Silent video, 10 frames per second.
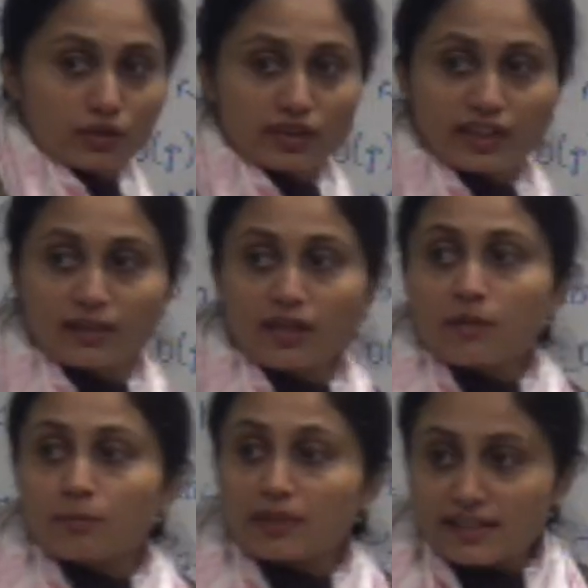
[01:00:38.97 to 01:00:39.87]
and
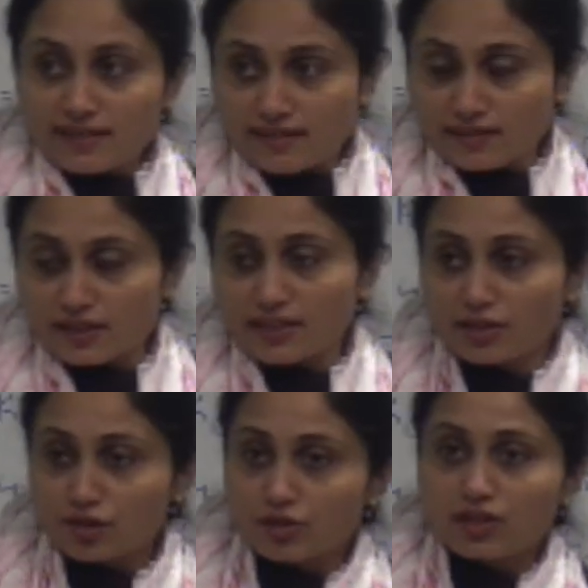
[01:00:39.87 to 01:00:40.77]
please listen
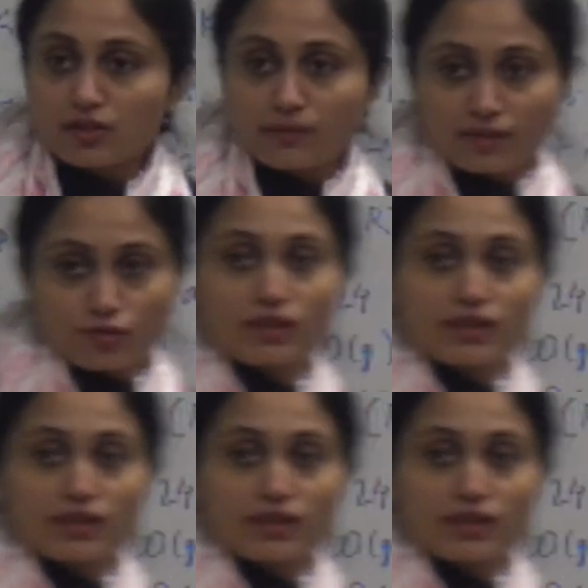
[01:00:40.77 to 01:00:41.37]
to this question. This is